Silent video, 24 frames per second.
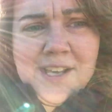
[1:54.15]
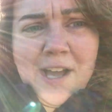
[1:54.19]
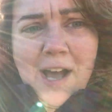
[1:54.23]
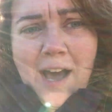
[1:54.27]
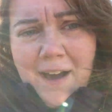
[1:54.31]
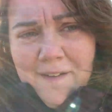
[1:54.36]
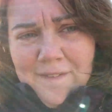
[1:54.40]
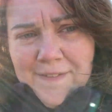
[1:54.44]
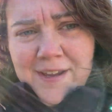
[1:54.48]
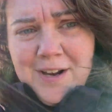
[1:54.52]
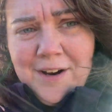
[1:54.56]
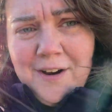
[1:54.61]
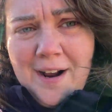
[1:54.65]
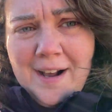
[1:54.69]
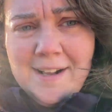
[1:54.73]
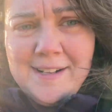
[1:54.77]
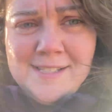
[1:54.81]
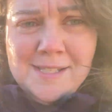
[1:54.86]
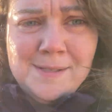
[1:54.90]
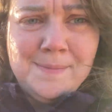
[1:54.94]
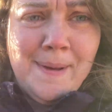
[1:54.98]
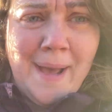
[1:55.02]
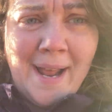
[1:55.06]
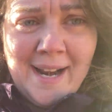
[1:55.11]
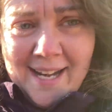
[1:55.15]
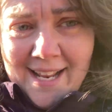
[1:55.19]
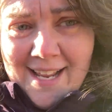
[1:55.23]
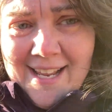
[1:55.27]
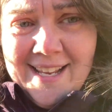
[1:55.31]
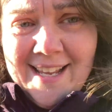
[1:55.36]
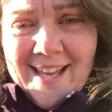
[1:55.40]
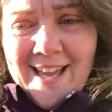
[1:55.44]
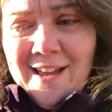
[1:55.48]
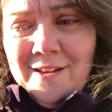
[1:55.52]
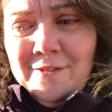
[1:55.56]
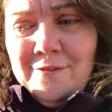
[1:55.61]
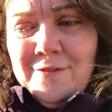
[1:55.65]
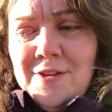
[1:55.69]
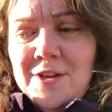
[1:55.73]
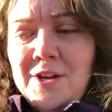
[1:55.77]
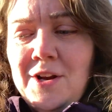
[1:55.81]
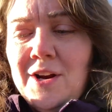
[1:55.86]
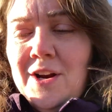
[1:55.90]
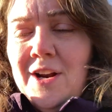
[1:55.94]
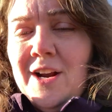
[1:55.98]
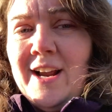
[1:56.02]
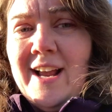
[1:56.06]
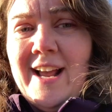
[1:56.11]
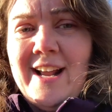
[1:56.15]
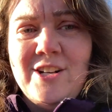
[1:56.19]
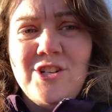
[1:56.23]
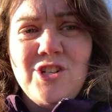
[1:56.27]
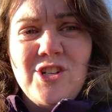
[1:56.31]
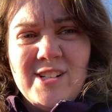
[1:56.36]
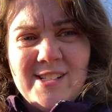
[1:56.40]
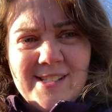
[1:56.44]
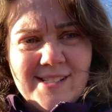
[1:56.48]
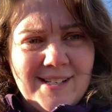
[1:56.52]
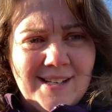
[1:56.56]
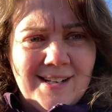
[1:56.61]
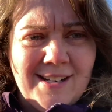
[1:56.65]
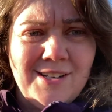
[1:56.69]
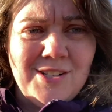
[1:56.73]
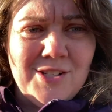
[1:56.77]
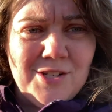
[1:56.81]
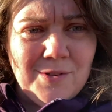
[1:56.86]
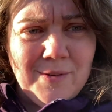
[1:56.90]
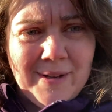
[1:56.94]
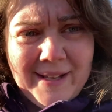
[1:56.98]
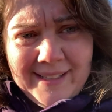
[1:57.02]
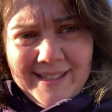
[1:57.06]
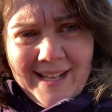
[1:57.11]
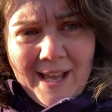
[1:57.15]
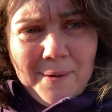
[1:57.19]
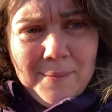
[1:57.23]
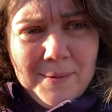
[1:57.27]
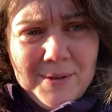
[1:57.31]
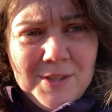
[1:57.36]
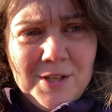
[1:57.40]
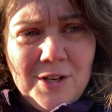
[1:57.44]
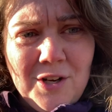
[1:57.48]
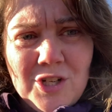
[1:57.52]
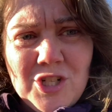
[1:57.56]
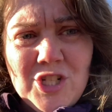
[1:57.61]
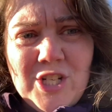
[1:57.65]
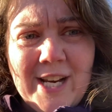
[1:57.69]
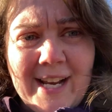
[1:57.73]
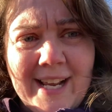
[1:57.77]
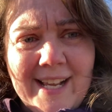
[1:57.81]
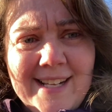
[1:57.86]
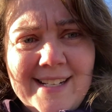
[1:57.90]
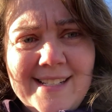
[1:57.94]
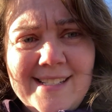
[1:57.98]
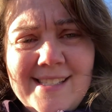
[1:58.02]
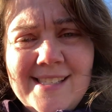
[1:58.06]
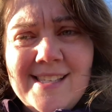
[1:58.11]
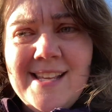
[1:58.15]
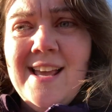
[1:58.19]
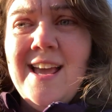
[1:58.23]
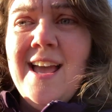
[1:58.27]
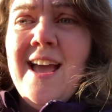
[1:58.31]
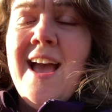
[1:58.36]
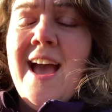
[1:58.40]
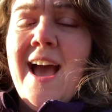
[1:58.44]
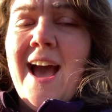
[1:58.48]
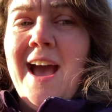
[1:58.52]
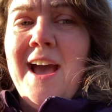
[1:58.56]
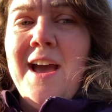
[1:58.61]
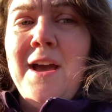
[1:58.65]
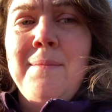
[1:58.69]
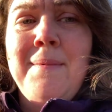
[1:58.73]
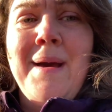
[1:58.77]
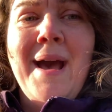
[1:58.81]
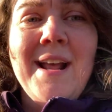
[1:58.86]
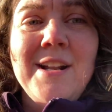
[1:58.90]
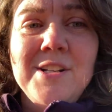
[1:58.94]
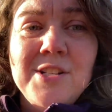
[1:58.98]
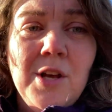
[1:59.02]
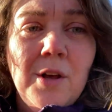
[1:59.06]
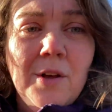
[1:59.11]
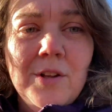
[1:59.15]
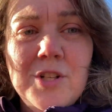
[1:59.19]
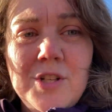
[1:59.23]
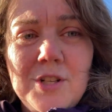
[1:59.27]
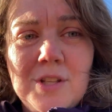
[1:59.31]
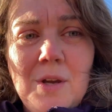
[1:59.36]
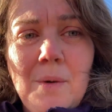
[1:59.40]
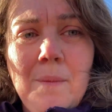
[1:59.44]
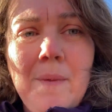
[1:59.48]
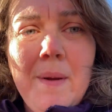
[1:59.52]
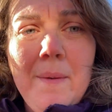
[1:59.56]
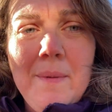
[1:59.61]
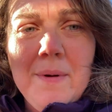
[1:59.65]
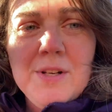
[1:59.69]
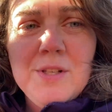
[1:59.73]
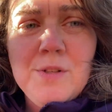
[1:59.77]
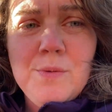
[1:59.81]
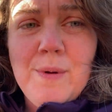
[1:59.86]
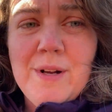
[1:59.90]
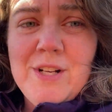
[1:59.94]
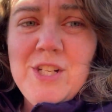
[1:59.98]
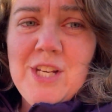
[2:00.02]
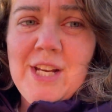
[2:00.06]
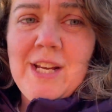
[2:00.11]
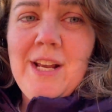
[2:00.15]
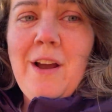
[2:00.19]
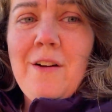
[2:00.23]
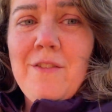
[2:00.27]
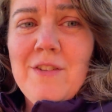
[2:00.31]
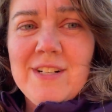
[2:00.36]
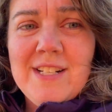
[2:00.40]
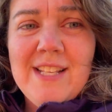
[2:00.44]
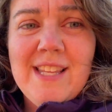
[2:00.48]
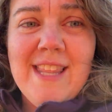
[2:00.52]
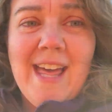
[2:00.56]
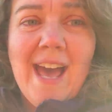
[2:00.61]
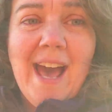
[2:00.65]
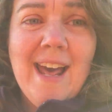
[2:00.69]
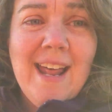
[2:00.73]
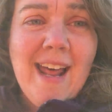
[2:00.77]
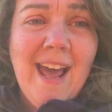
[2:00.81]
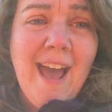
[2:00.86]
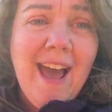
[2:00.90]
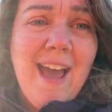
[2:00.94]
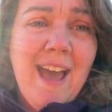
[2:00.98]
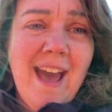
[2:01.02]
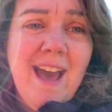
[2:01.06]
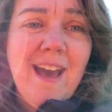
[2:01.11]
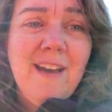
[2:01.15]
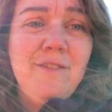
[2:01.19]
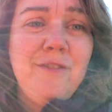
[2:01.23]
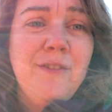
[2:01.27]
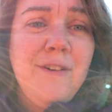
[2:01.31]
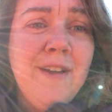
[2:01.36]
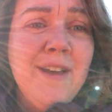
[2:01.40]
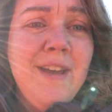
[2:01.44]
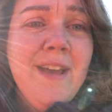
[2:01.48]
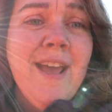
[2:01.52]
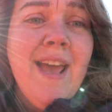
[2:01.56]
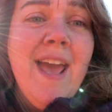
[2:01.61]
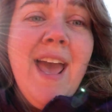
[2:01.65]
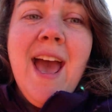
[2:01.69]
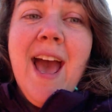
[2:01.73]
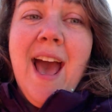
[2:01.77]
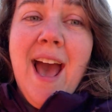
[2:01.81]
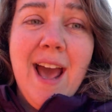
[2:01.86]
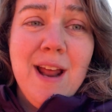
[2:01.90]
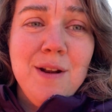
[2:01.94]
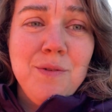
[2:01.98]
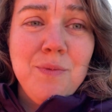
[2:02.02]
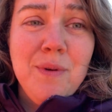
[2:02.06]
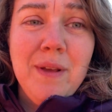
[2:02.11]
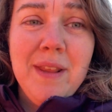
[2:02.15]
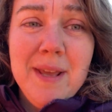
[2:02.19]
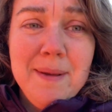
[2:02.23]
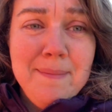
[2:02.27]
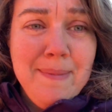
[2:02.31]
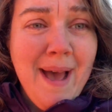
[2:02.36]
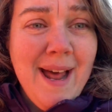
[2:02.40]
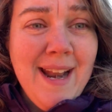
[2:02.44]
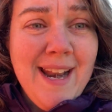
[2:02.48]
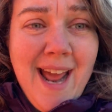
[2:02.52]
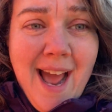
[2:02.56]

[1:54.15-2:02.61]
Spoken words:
coffee grounds bedding if you're interested in doing that with your chickens. I told you that we were switching over to that. I have had really bad